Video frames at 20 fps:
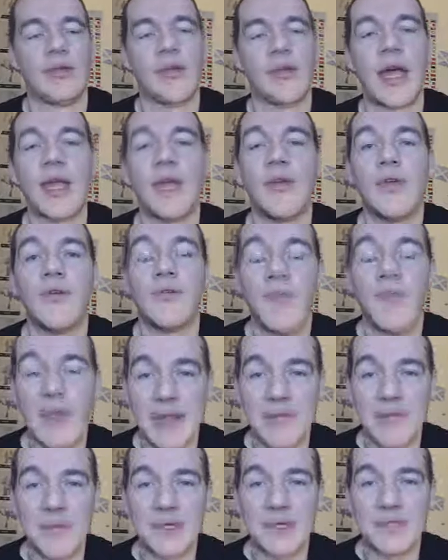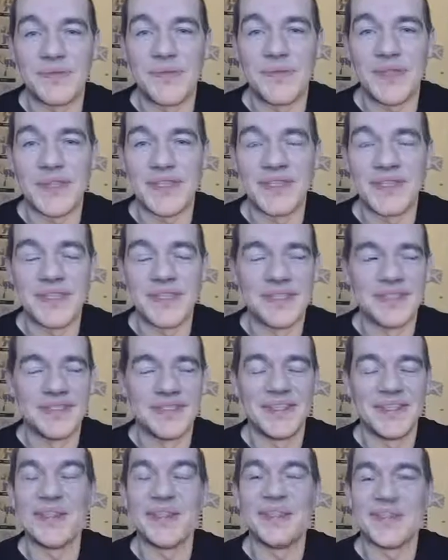Thank you very much for listening.
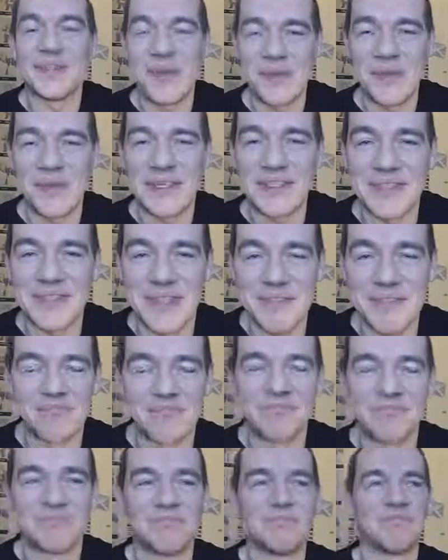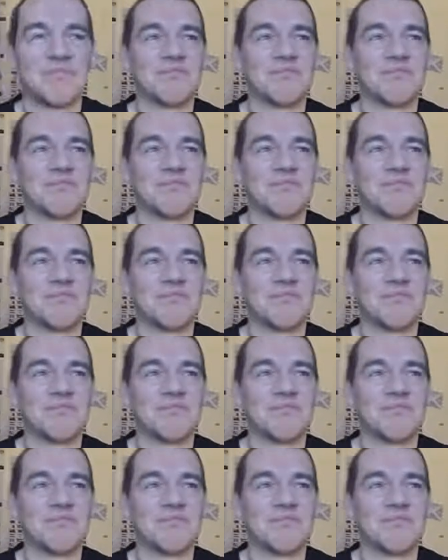Until next time.